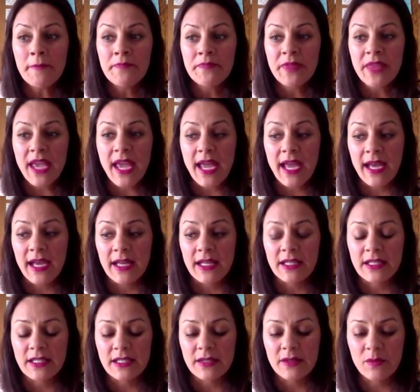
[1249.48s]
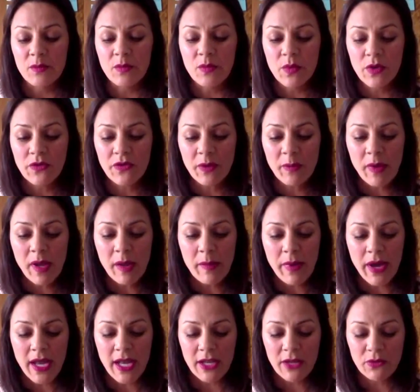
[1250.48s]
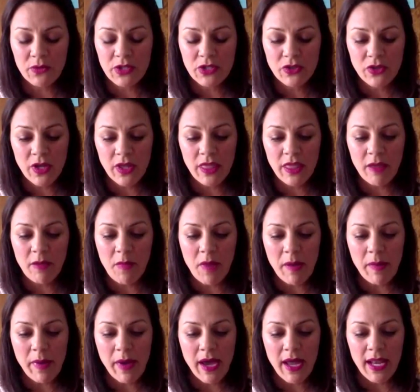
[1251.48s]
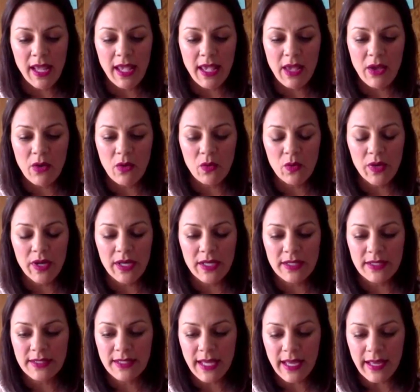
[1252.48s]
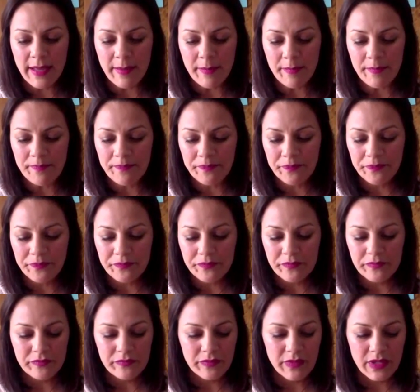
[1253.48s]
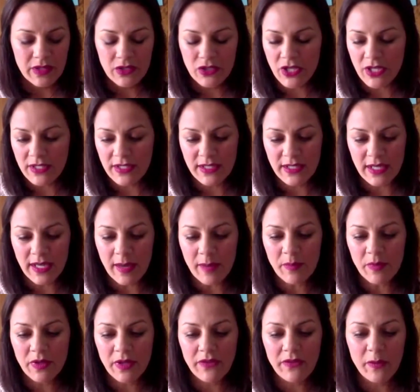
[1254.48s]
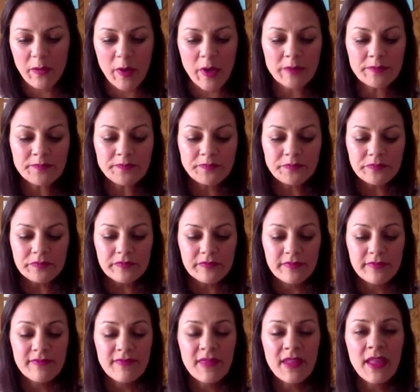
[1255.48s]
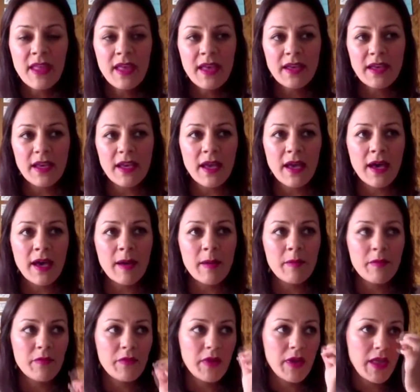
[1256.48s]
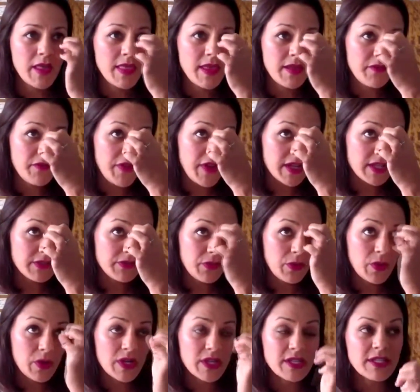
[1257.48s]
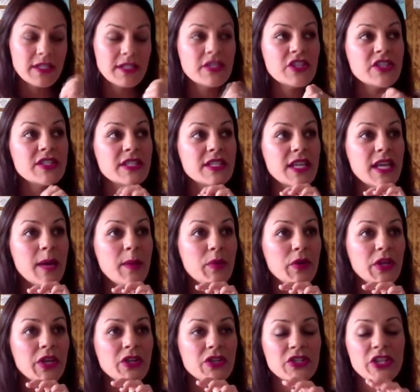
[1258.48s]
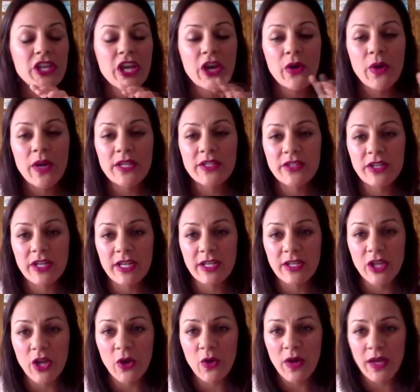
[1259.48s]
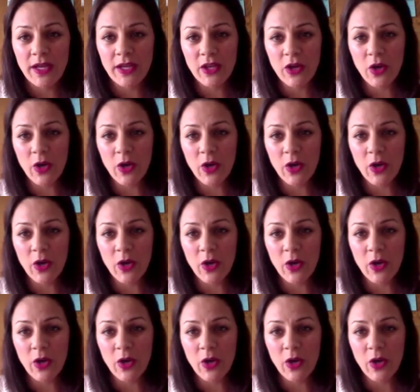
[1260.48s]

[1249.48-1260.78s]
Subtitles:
And moving my body, re-strengthening my body was just unbelievable. And then fast forward just a couple years ago, I started a yoga